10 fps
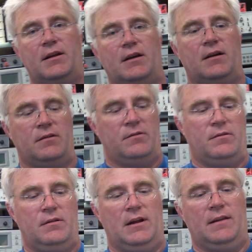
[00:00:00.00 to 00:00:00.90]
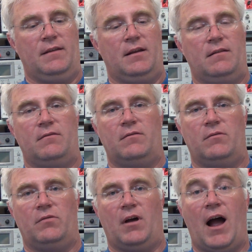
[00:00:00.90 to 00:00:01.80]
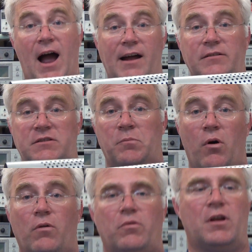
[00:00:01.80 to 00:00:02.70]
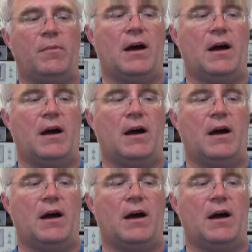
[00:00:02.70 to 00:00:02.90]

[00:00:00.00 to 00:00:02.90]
uh, and then the hot smoke will come